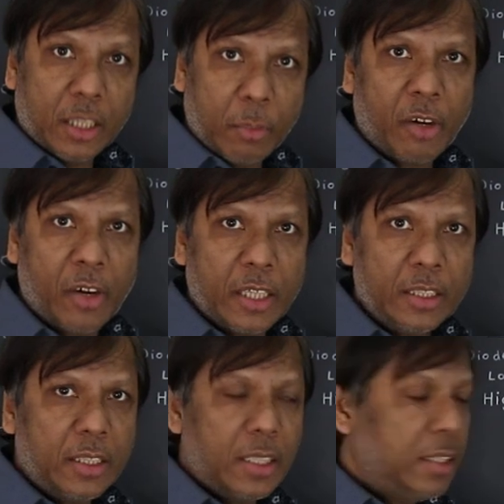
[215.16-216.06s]

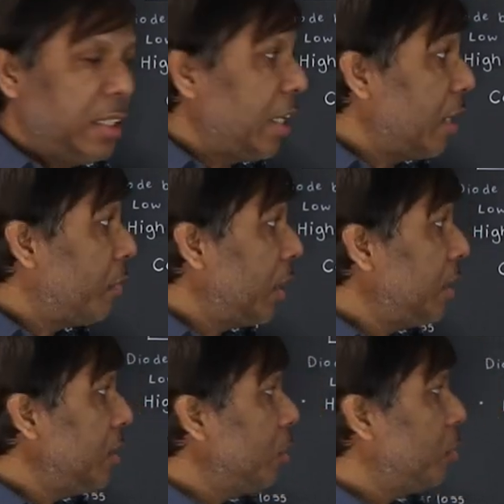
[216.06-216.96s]
summarize, the
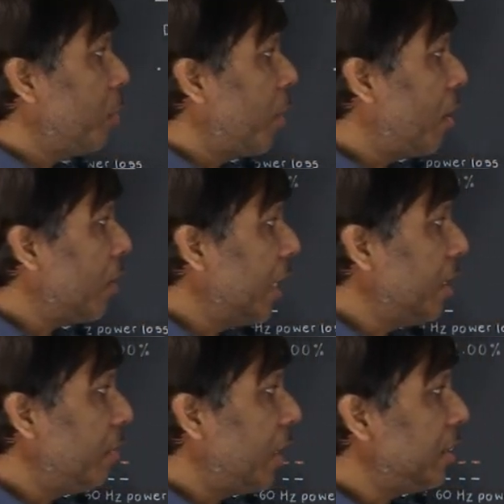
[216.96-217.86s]
advantage of the power GaN
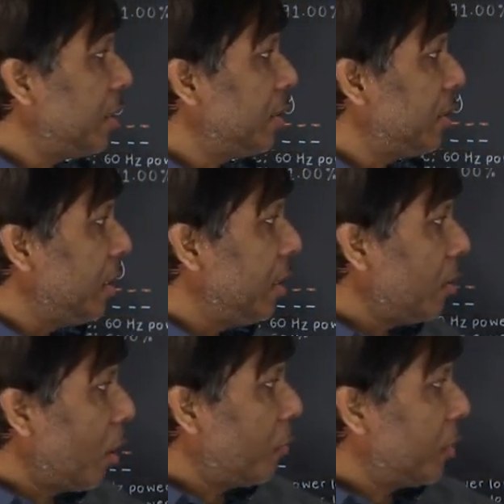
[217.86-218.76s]
devices is it
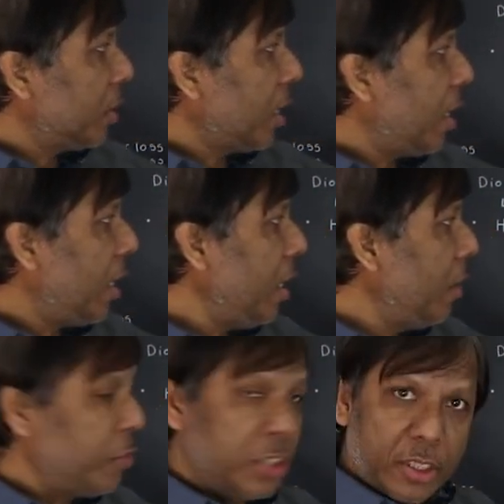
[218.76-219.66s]
offers high
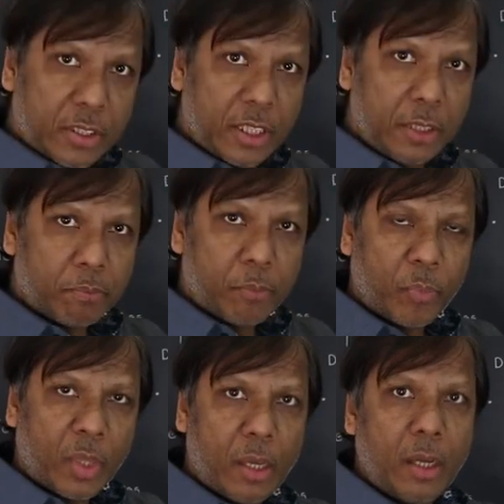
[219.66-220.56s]
efficiency,
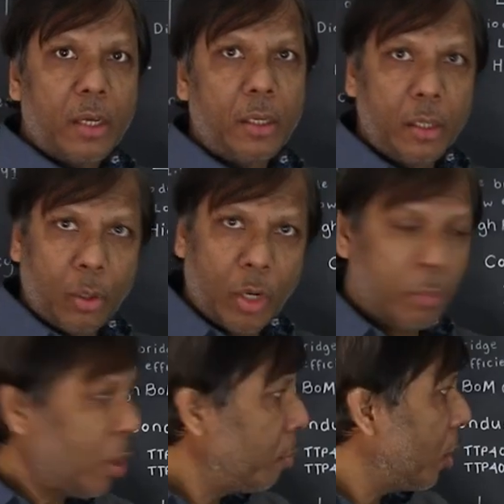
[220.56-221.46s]
lower
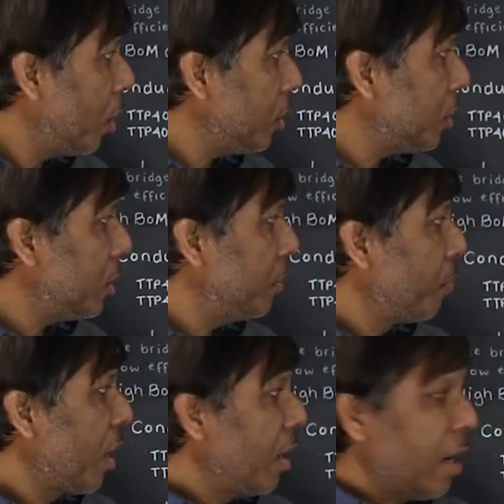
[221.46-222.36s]
BOM cost,
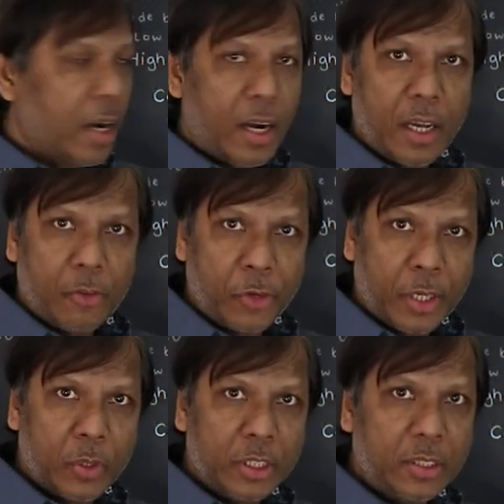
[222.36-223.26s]
higher
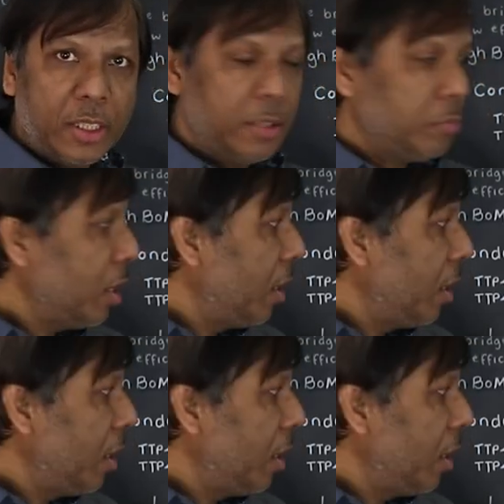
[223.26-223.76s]
frequency,